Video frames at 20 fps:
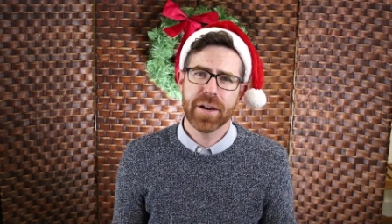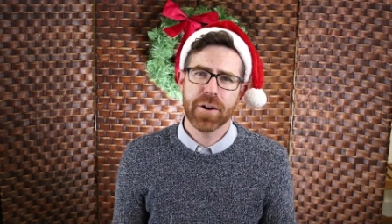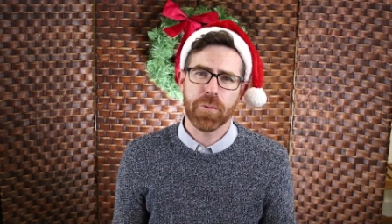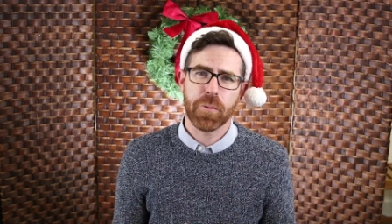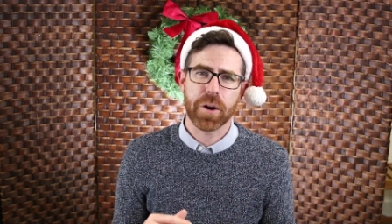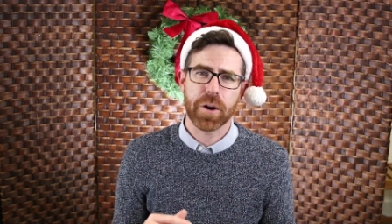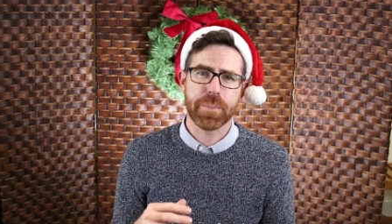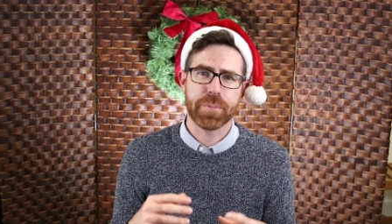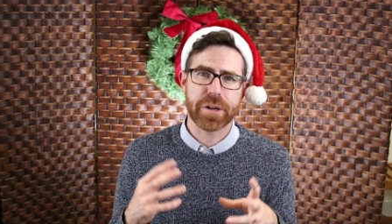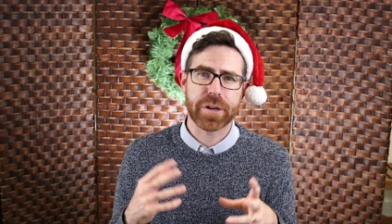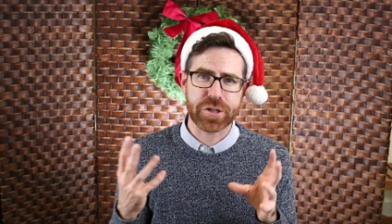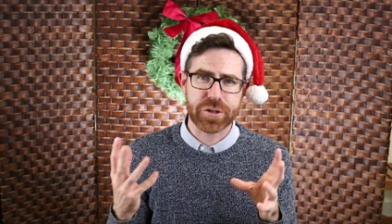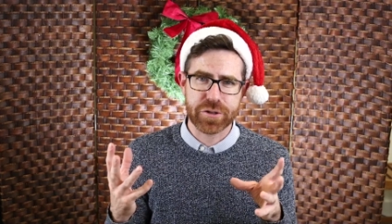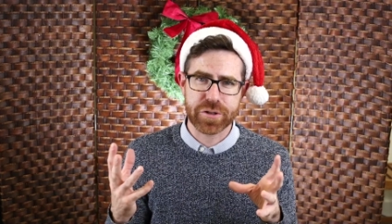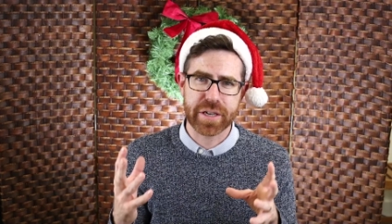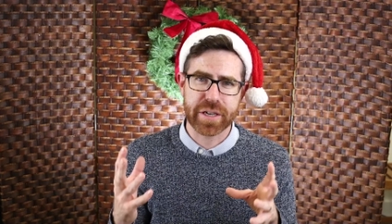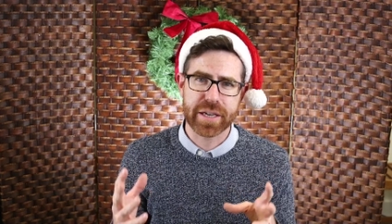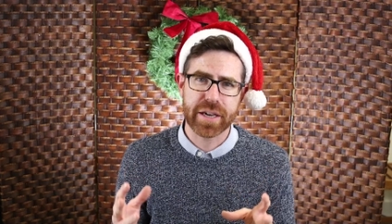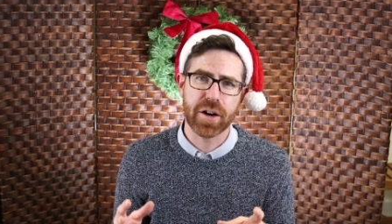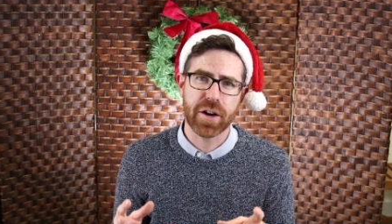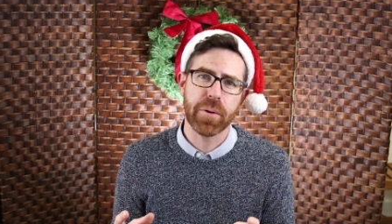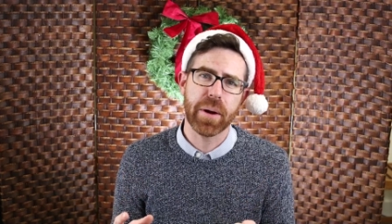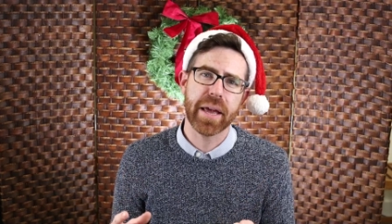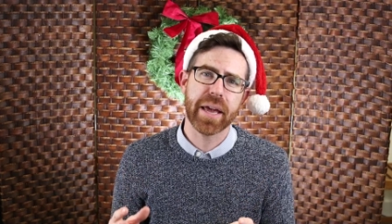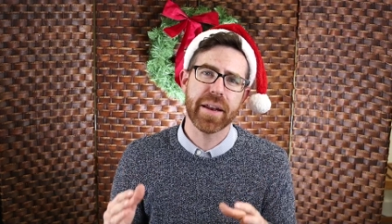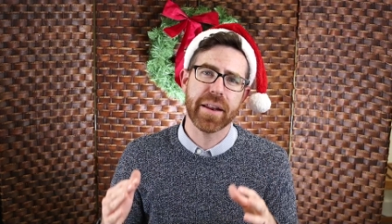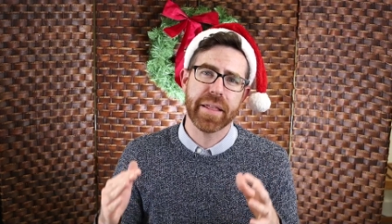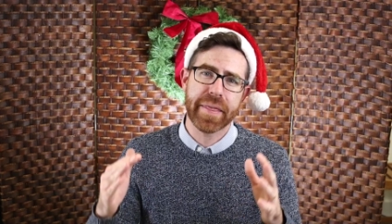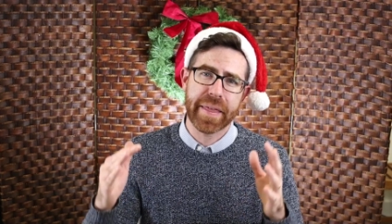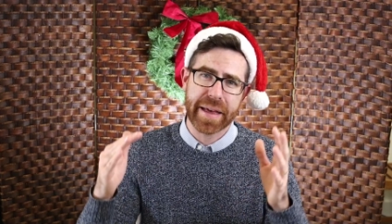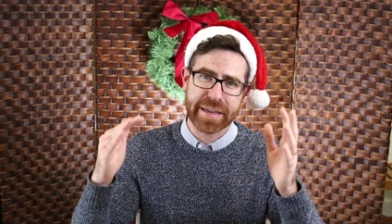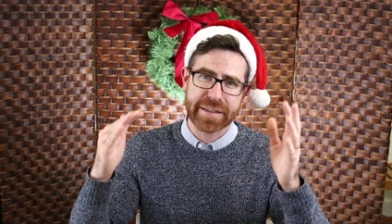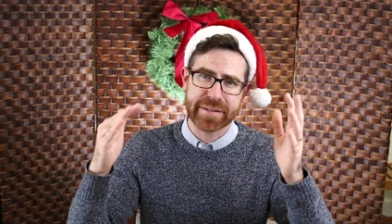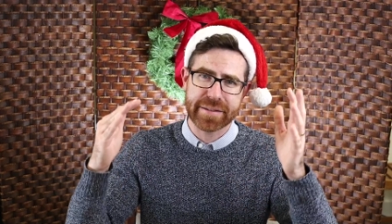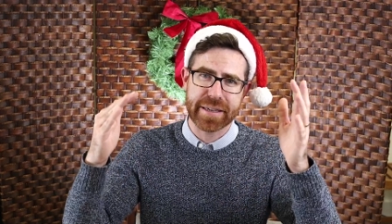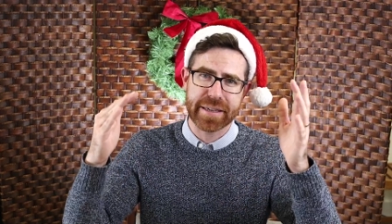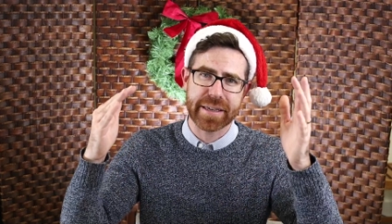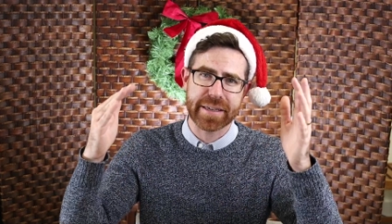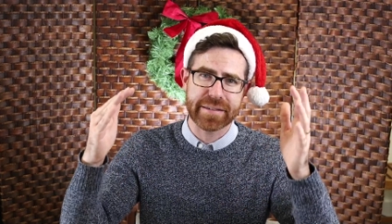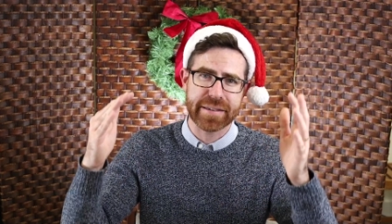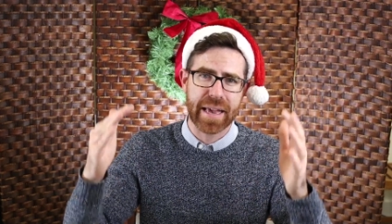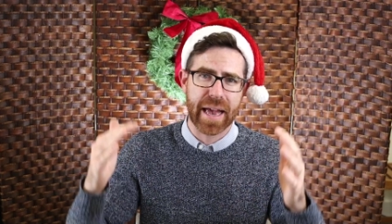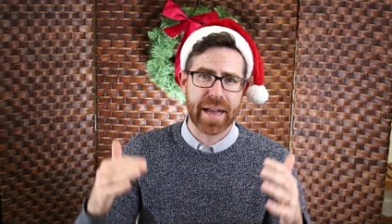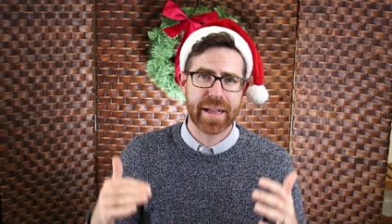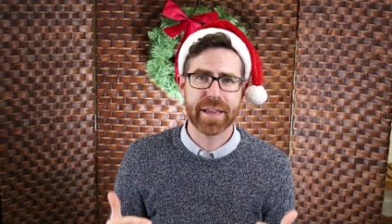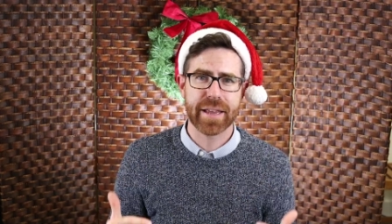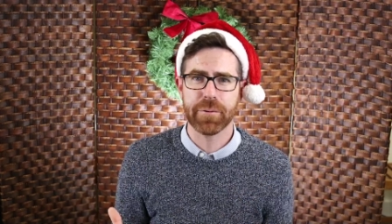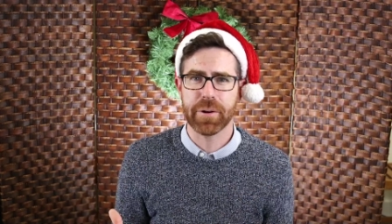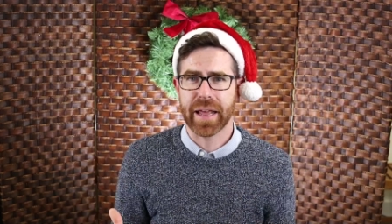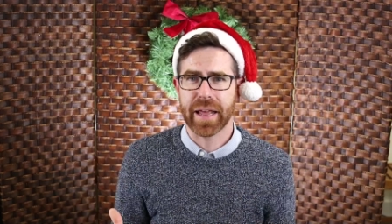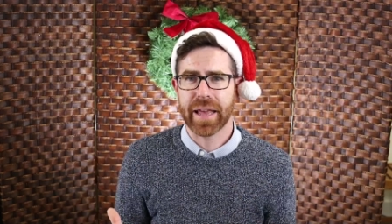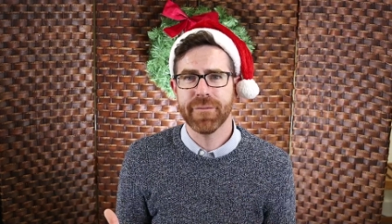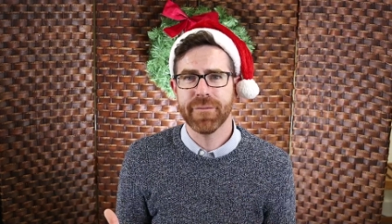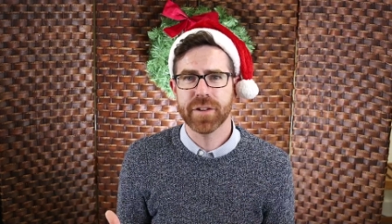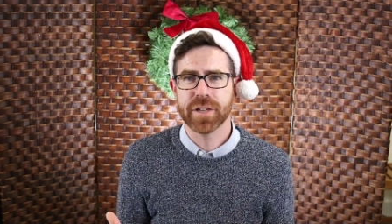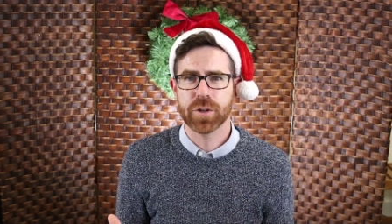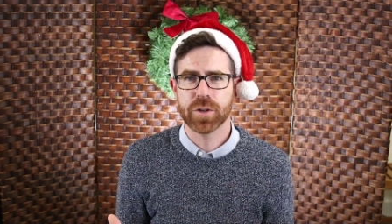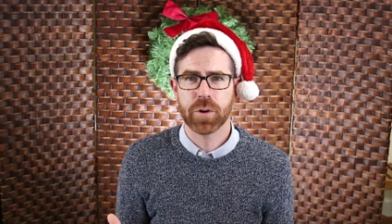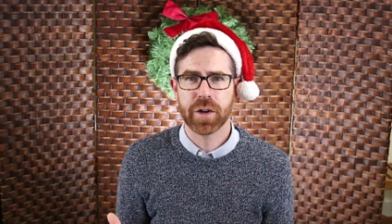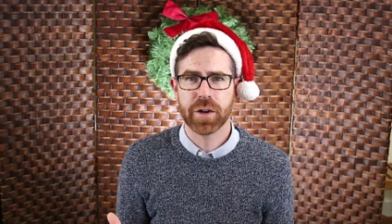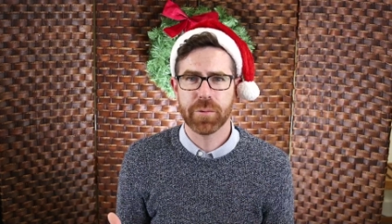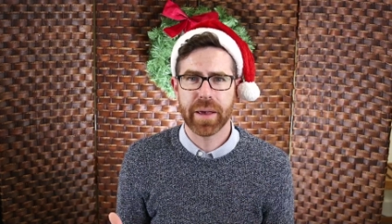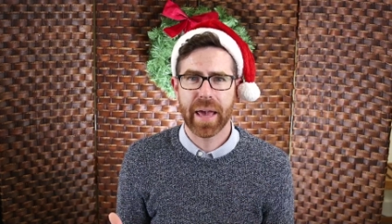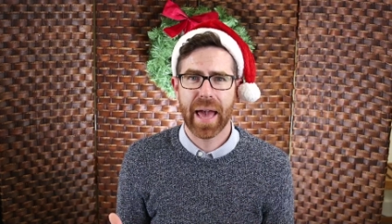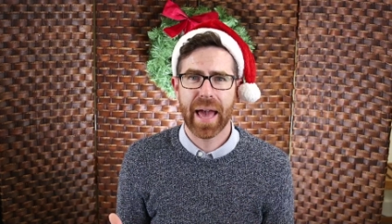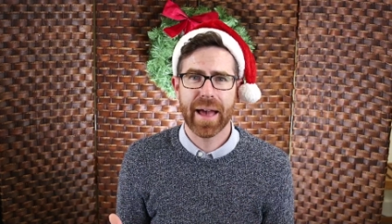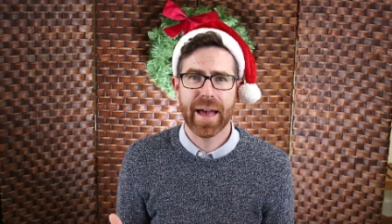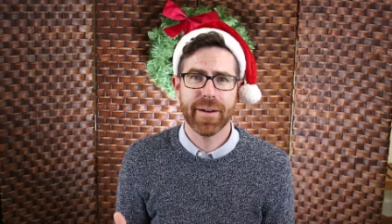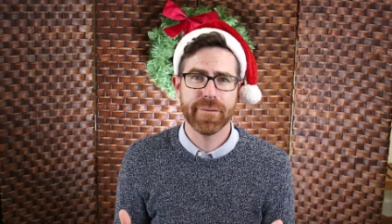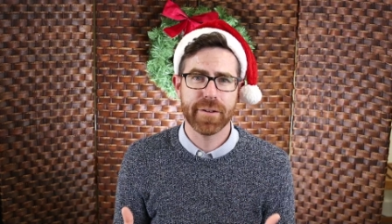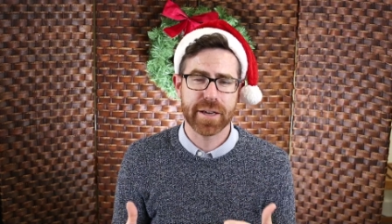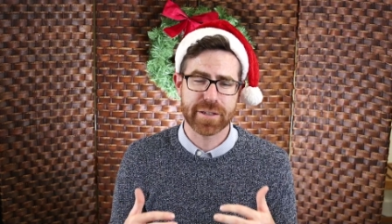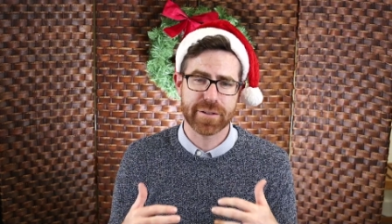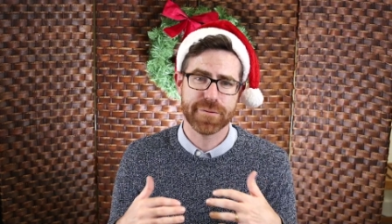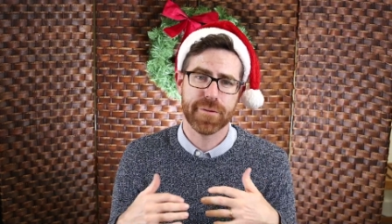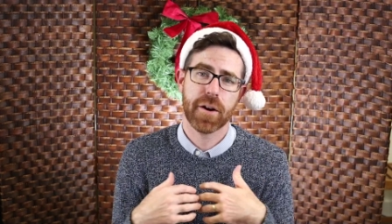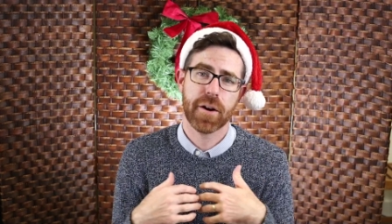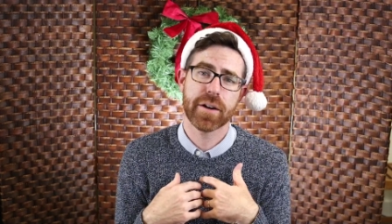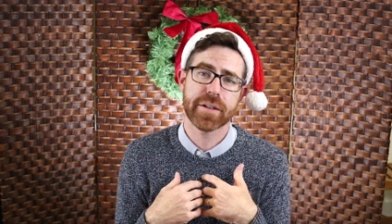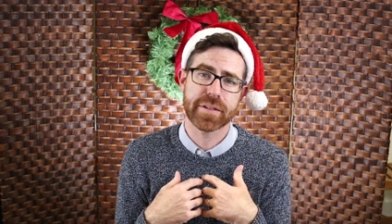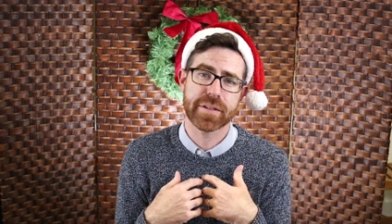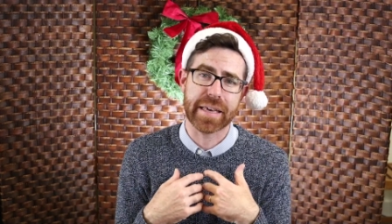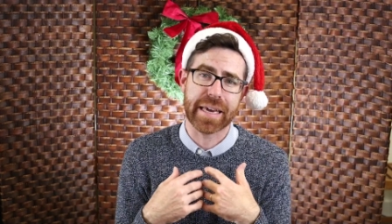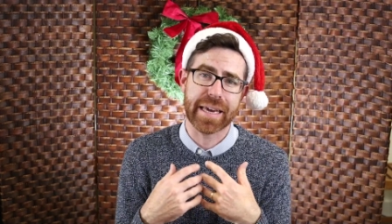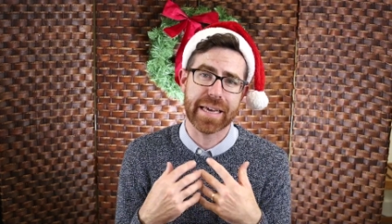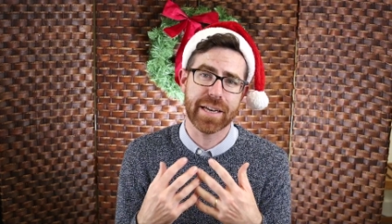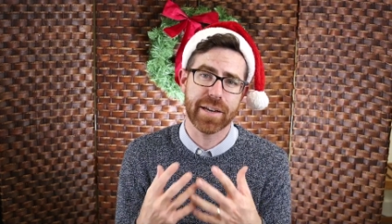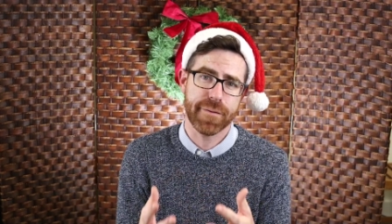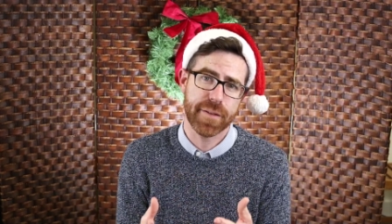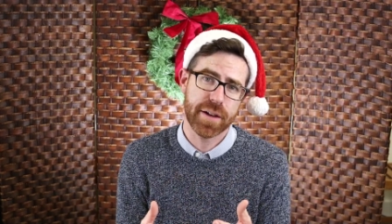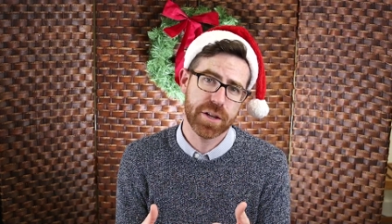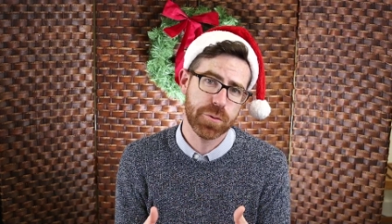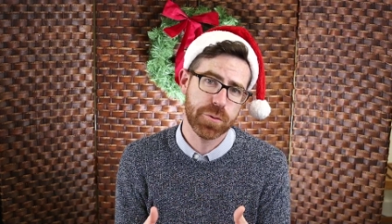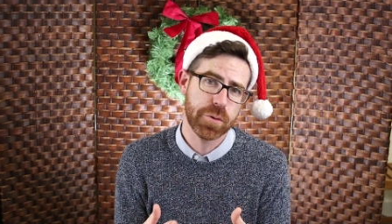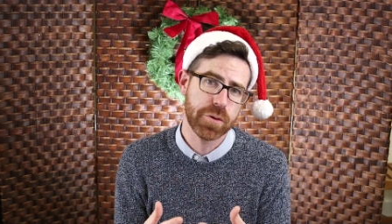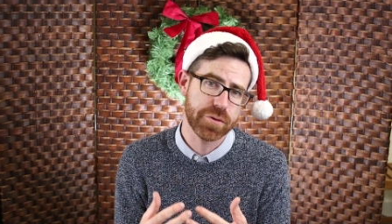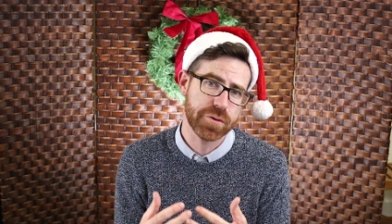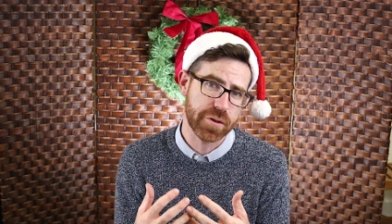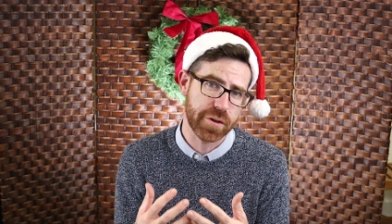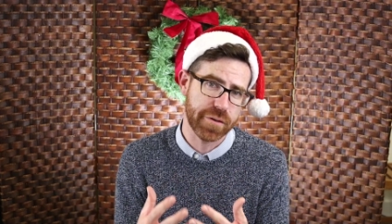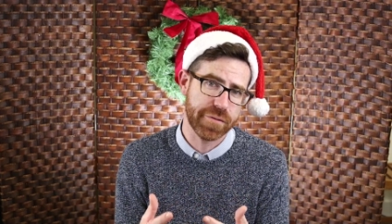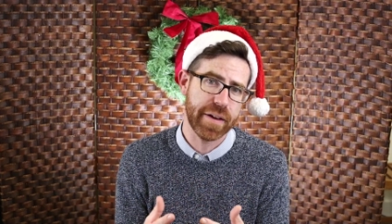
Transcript: where parishioners can go in and they can see exactly what inventory we have as far as the individuals or the